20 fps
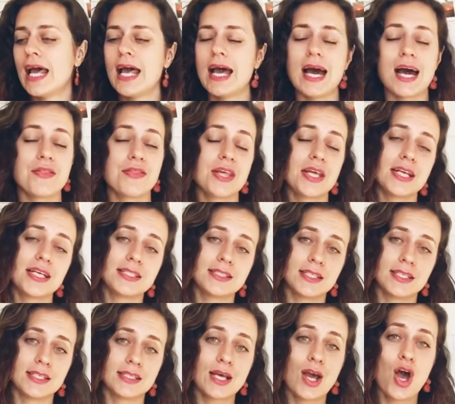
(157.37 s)
And then I
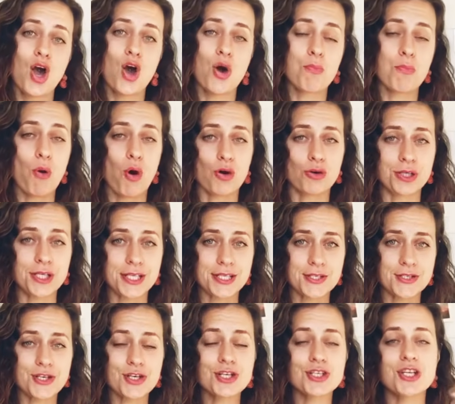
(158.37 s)
did more
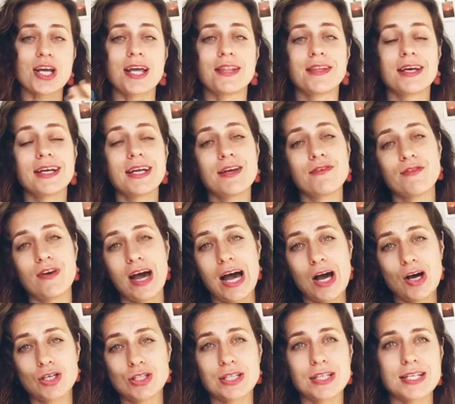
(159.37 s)
research, and then I
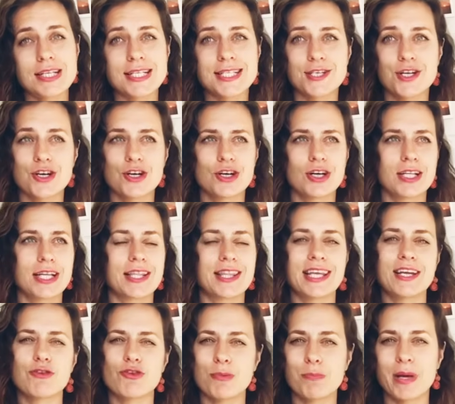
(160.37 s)
found this girl, I
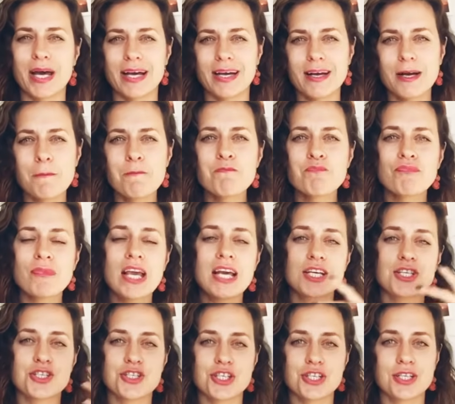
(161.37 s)
think Rebecca,
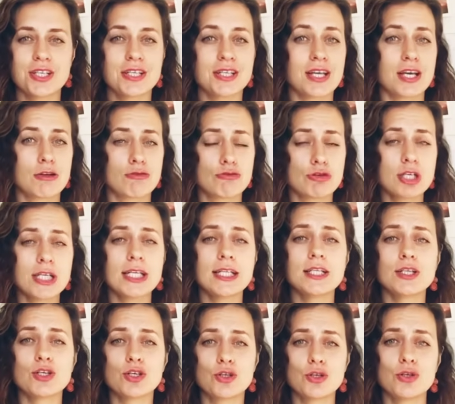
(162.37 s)
she did a really
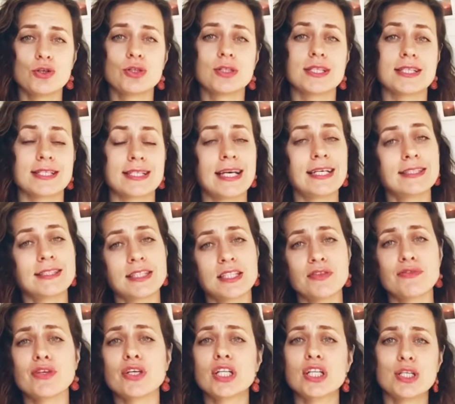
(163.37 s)
good,
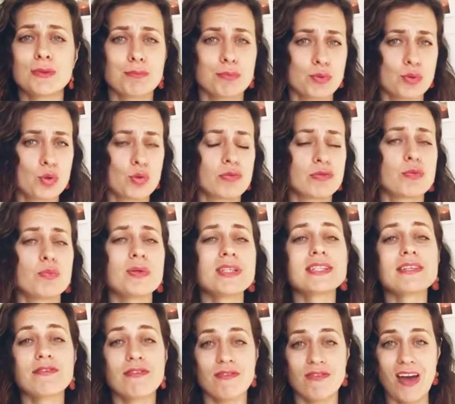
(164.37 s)
scientifically proved with the
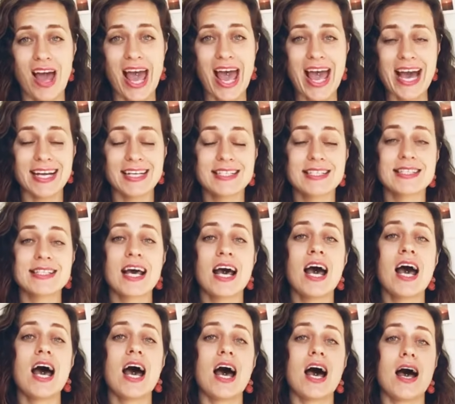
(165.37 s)
facts
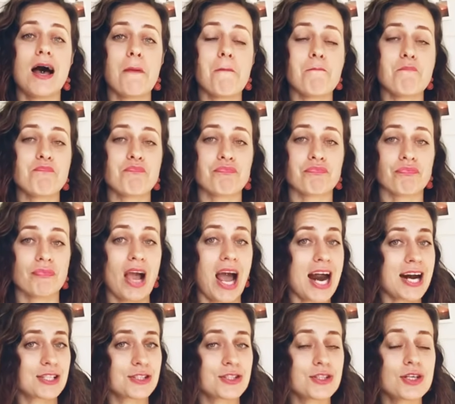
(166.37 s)

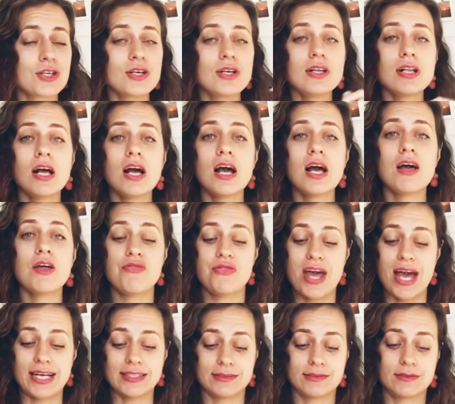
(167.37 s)
article
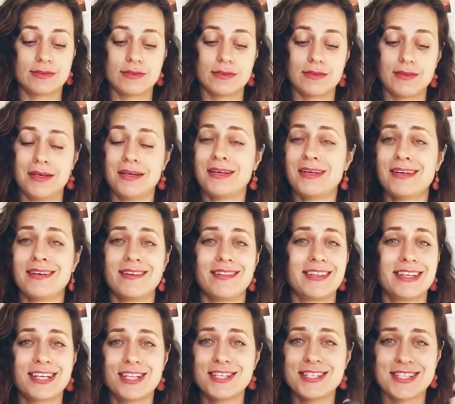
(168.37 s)
that
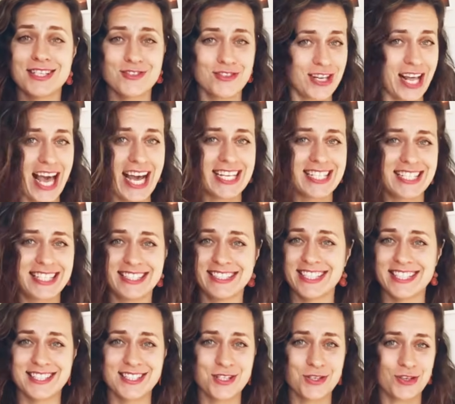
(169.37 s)
glycerin actually
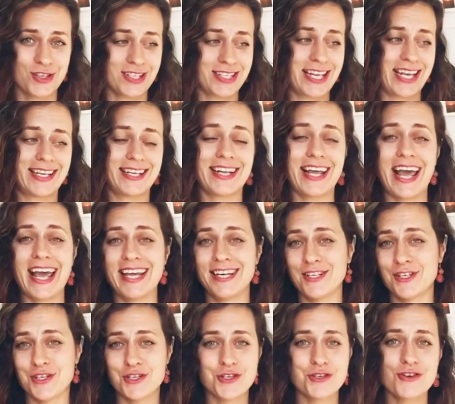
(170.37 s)
doesn't contain any
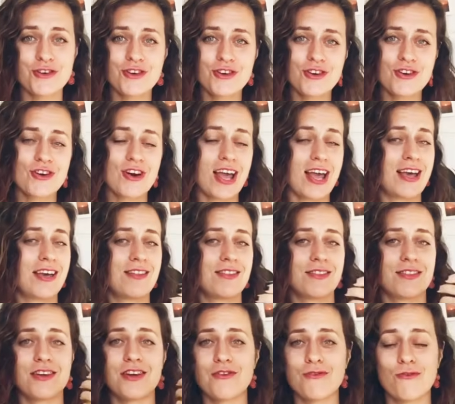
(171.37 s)
sugar, and
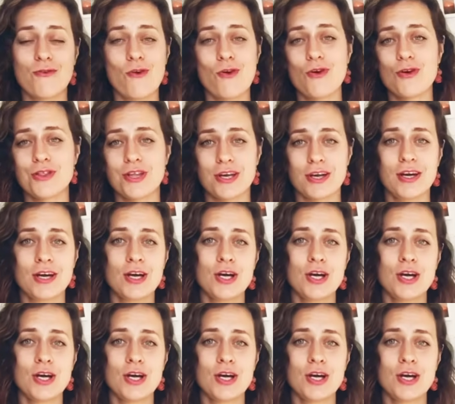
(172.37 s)
therefore they